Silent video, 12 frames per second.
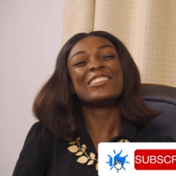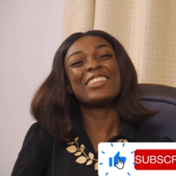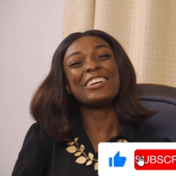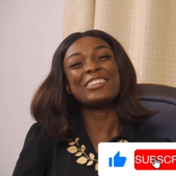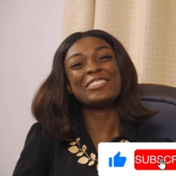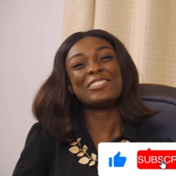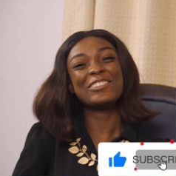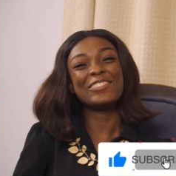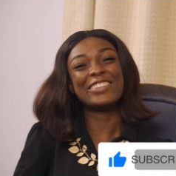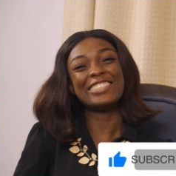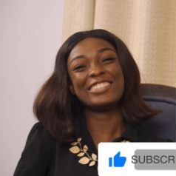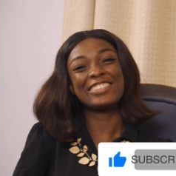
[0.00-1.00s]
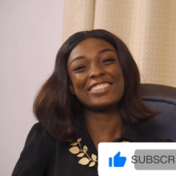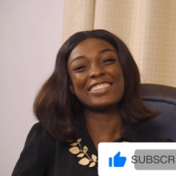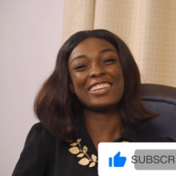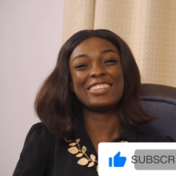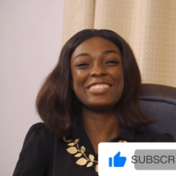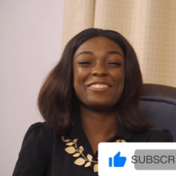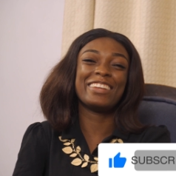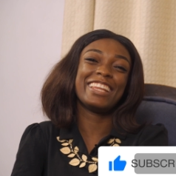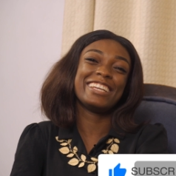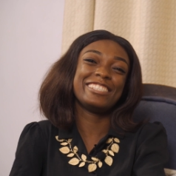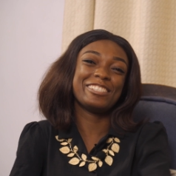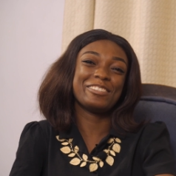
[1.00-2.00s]
so thank you so much, Dr. Sanusi, for
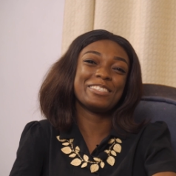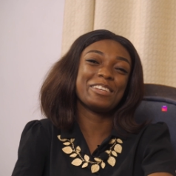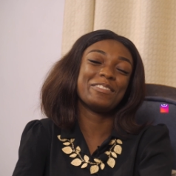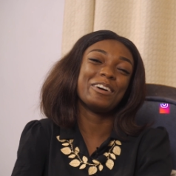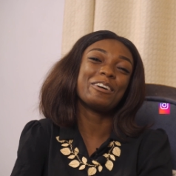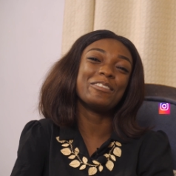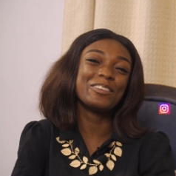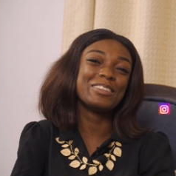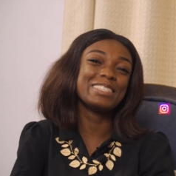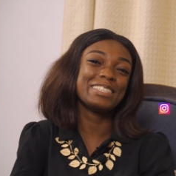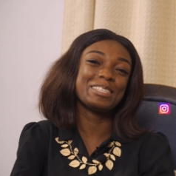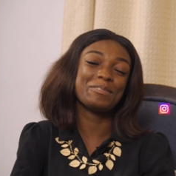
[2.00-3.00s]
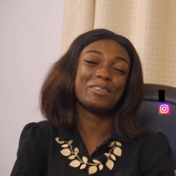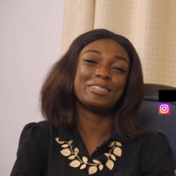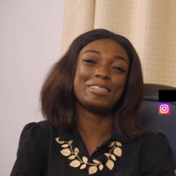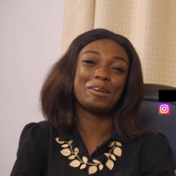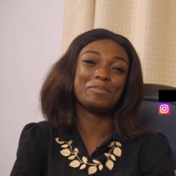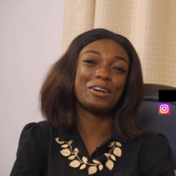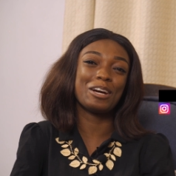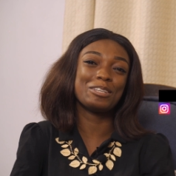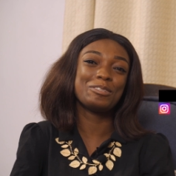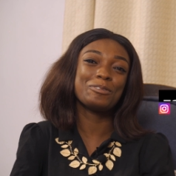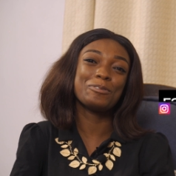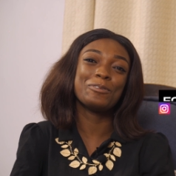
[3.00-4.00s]
enlightening us about common reasons about diaper
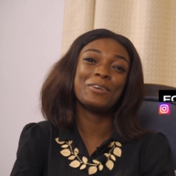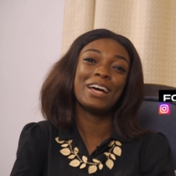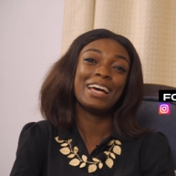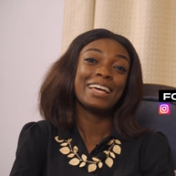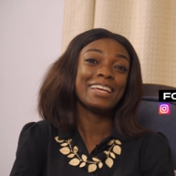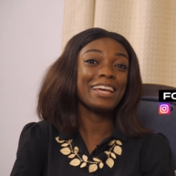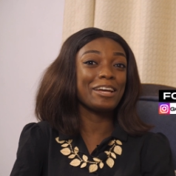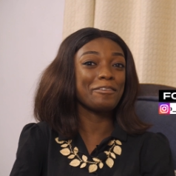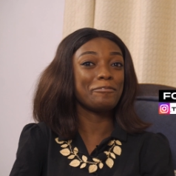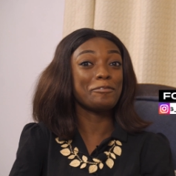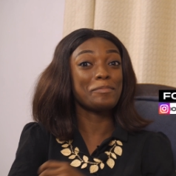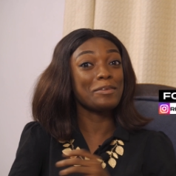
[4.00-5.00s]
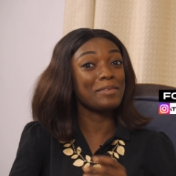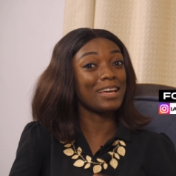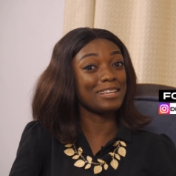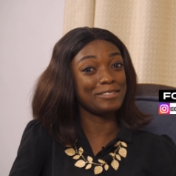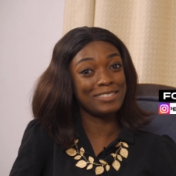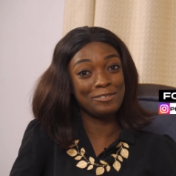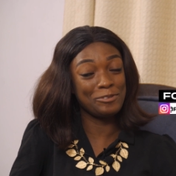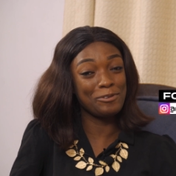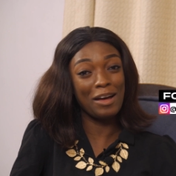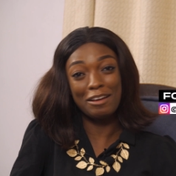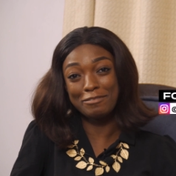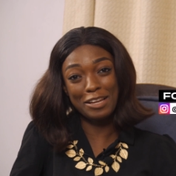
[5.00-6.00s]
rash. So yeah, if your baby has
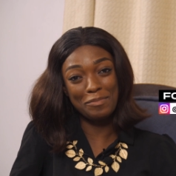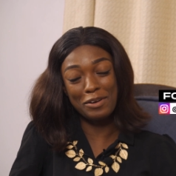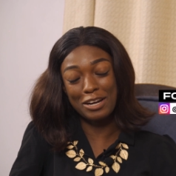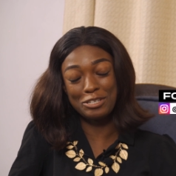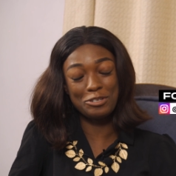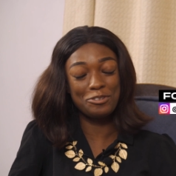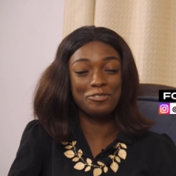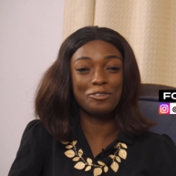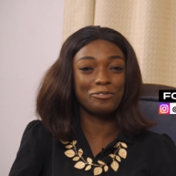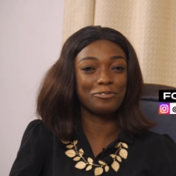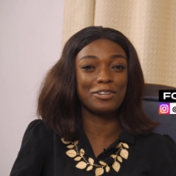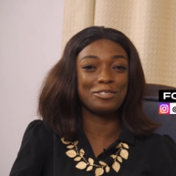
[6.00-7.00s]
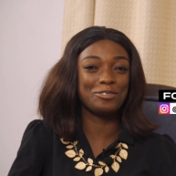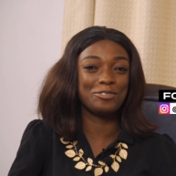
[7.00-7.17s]
do have diapers, you should not fret.